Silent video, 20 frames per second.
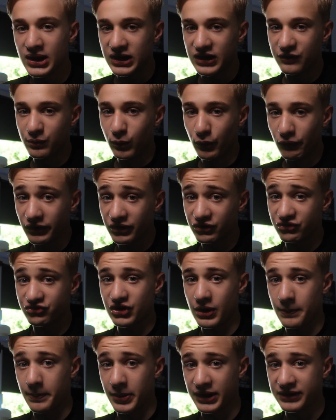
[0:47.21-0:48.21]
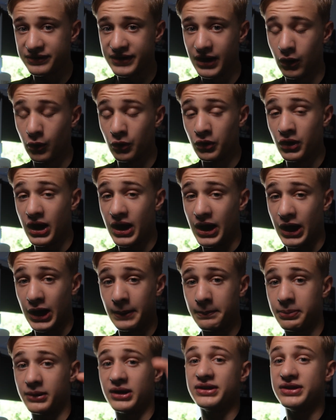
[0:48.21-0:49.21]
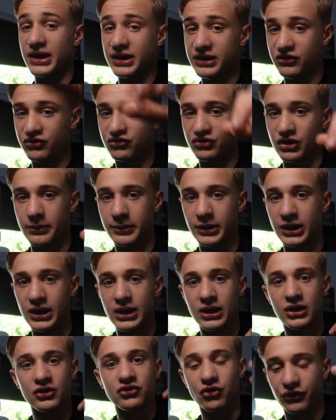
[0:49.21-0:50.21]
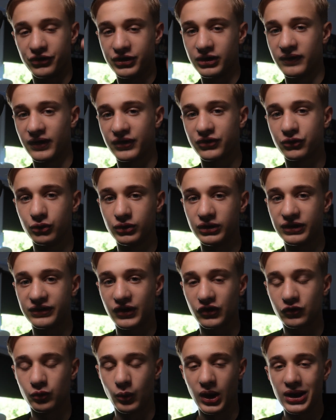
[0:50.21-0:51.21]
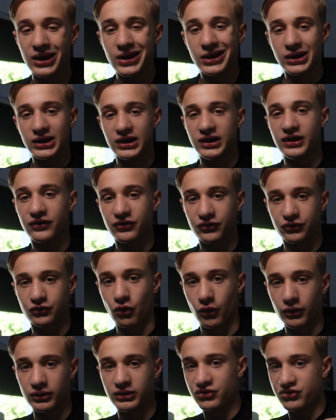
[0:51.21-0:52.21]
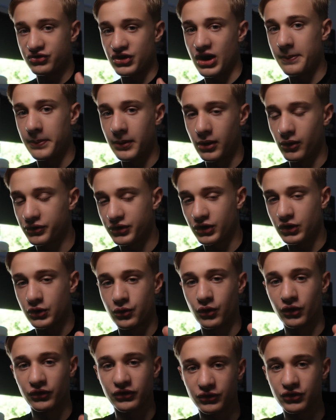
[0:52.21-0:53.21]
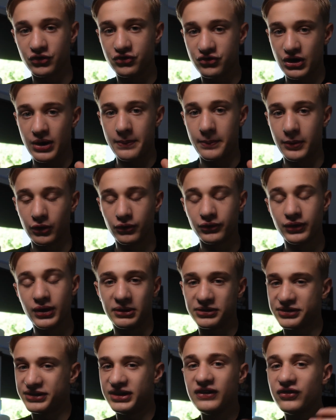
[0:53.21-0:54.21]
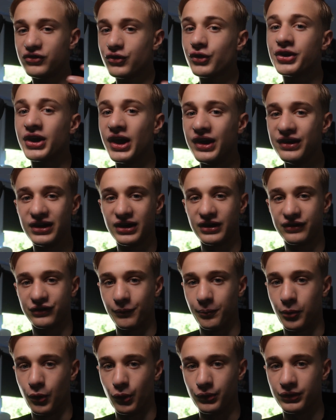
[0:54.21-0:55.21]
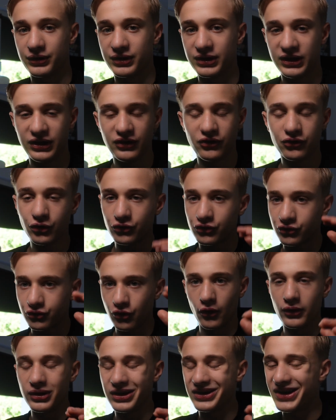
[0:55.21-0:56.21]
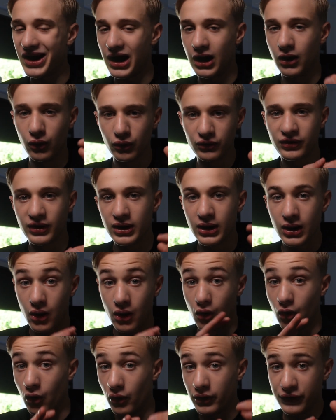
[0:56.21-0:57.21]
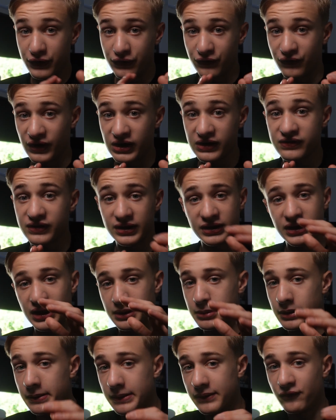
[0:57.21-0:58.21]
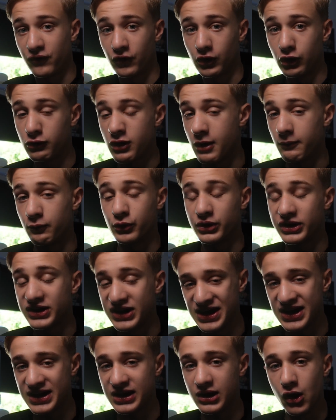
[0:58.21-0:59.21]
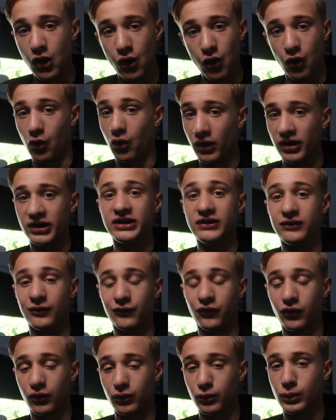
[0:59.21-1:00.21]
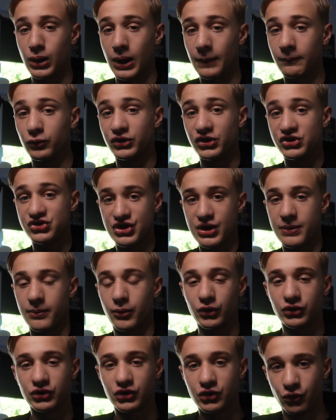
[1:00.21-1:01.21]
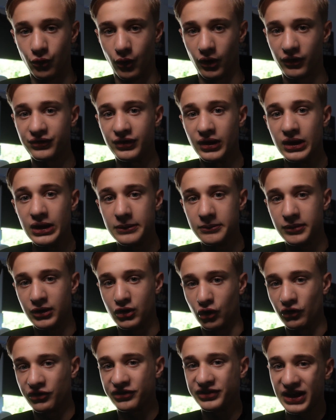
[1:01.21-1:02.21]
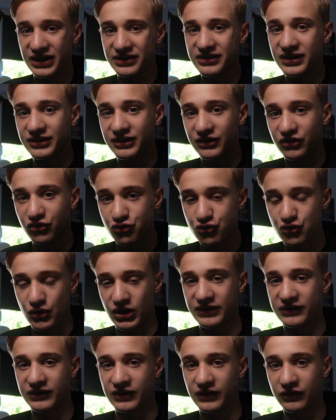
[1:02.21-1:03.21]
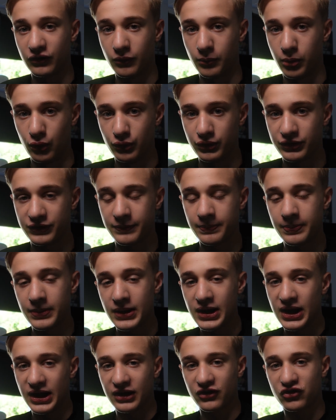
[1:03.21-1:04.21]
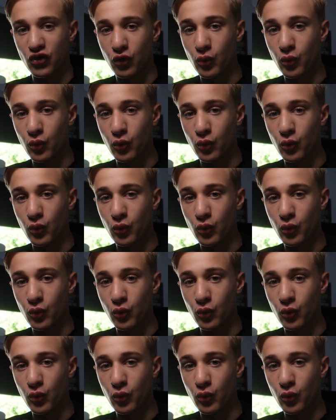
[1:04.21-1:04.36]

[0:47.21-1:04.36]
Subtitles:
He's moving his jab hand down, up, and then he's jabbing. Jon Silva's doing this as well. He's throwing the jab out, the cross out, the jab out, but he's not hitting his opponent. He's just throwing it out on his face and then maybe following up with a kick or even following up with the jab or the cross, because that distracts his opponent. And so